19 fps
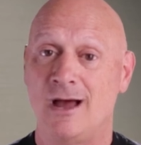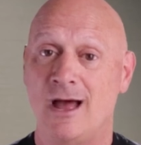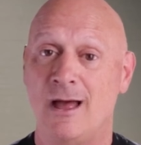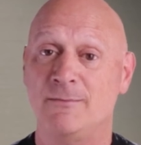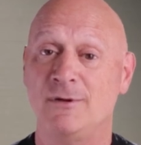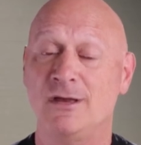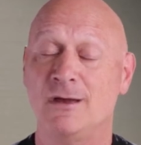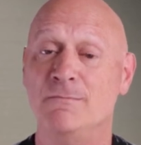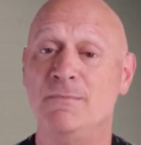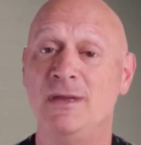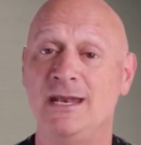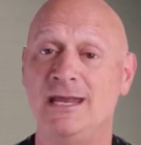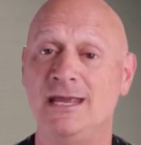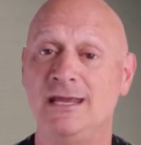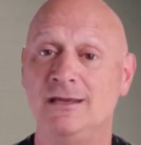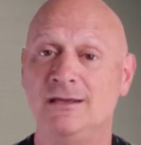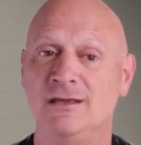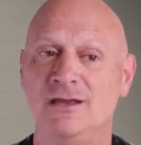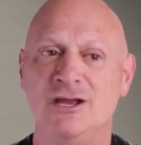I'm
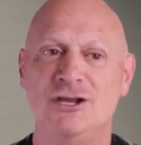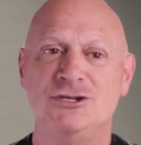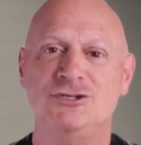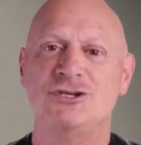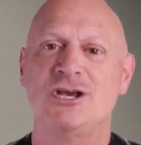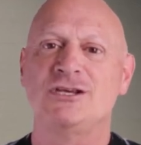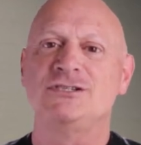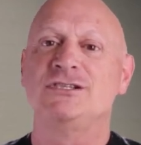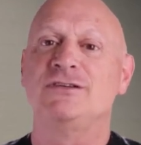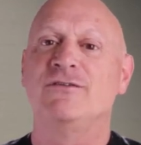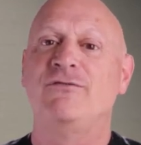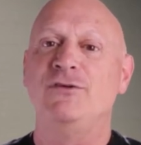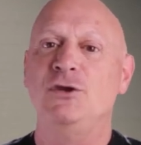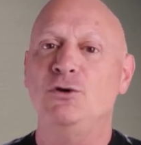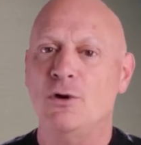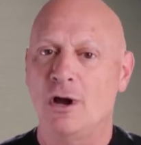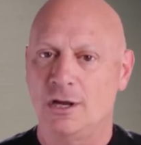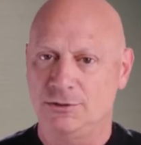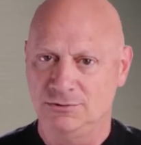committing just a
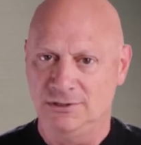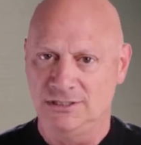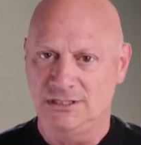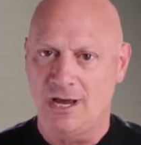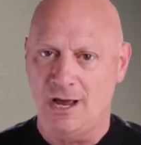few hundred